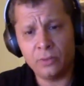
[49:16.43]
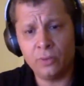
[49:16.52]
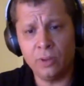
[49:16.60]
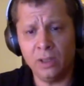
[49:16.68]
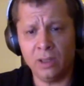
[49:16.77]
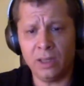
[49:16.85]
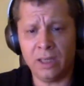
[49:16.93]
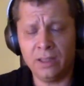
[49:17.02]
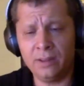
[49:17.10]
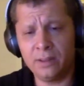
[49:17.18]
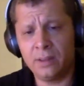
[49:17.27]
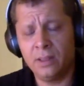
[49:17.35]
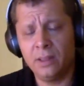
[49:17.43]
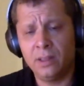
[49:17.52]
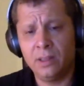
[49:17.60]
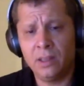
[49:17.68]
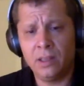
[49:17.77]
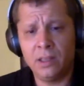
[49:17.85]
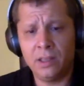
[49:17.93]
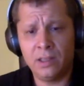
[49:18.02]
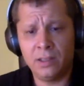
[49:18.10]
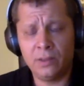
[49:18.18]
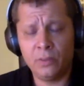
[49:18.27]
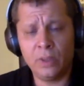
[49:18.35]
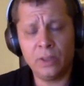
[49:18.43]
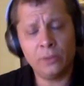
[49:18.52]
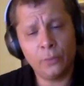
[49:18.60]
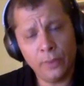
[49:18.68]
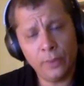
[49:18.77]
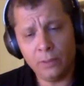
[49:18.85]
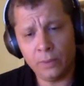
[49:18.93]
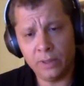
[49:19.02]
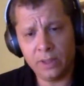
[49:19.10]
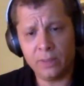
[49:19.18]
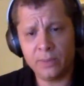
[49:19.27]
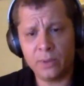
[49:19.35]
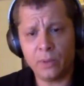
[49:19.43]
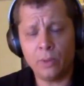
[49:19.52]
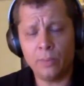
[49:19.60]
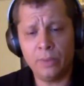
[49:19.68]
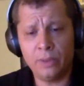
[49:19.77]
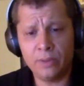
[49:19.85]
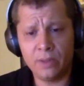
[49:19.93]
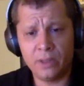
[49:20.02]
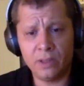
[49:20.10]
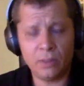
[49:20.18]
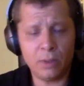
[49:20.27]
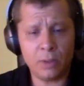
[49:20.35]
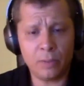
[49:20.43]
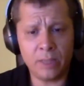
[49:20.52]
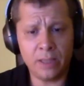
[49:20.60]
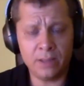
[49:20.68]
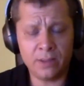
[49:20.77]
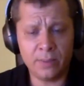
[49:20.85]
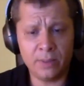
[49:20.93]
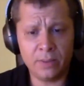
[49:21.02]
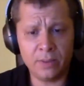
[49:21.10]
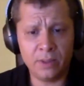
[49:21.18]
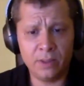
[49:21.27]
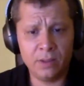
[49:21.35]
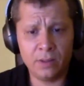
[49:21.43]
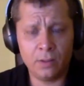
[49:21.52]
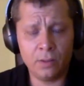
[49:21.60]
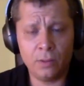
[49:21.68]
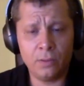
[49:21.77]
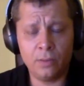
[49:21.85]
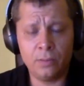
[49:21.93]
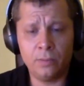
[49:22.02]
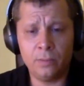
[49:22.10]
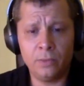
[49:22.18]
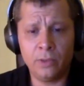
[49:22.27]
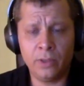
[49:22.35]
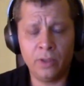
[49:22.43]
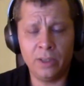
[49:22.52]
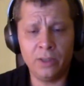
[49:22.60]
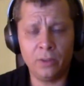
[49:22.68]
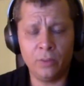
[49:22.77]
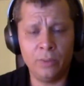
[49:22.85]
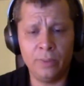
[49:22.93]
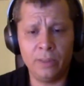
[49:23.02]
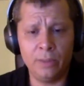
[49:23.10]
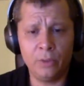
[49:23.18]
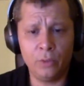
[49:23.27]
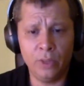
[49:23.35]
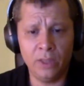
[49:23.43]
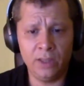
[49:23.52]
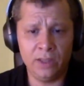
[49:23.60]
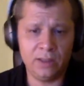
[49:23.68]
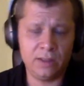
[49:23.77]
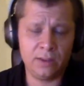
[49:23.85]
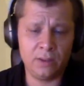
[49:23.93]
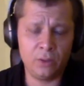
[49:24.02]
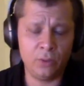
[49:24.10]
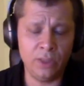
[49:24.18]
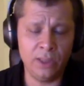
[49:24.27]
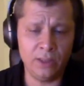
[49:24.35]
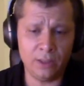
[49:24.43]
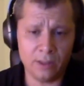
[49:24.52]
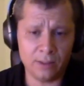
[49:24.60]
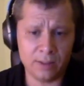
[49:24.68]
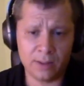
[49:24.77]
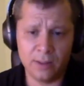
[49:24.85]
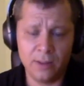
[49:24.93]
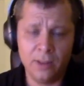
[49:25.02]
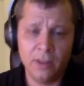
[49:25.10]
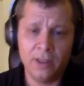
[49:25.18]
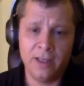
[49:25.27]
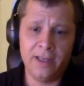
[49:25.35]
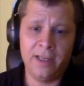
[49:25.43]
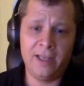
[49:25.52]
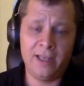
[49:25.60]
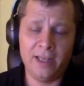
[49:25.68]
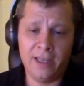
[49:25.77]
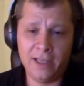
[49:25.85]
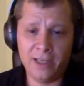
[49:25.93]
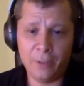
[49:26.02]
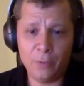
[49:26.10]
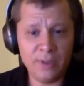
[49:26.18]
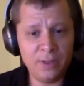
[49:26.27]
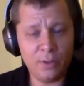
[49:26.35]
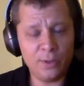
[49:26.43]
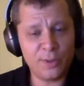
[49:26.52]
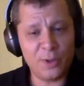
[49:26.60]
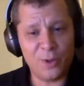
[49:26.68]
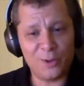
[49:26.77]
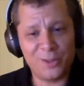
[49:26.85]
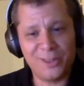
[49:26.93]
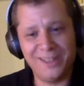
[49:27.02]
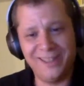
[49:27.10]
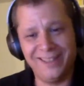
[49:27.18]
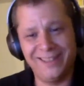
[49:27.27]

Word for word: to analyze. And we are not ready when it comes to our POC, our compliance POC. So the regulator will be able to eat us with no salt,